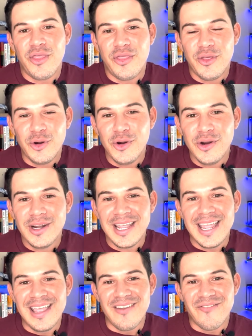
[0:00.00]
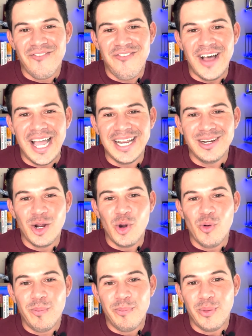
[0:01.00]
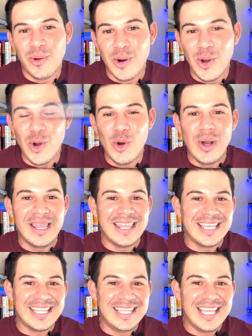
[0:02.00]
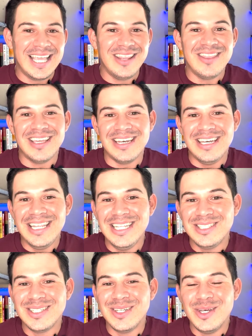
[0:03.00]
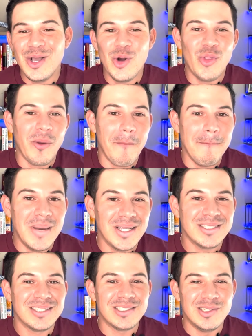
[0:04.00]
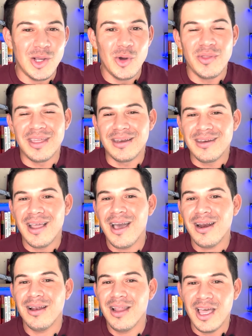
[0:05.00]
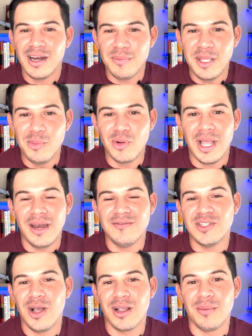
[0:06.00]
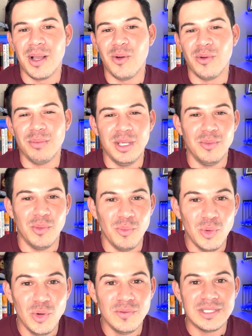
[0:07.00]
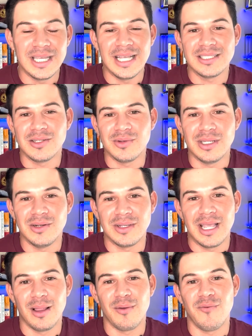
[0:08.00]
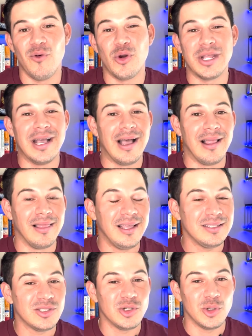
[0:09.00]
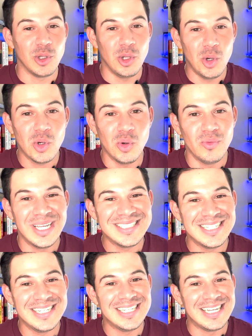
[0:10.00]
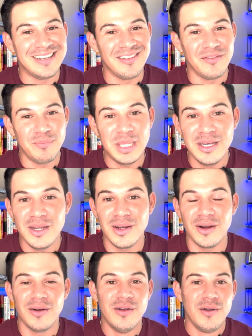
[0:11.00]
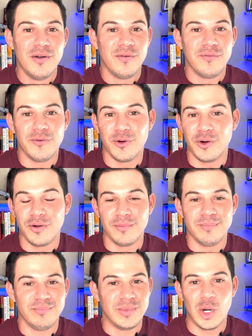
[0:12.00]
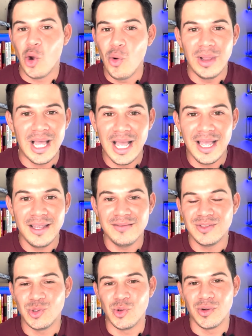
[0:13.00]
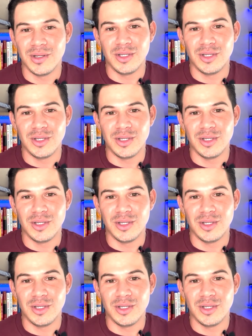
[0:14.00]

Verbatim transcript: third and final pro, again, the need to know, the must know that not a lot of people kind of talk about when people move to Escondido, California, unless they're a local resident and they've been here for their whole lives, or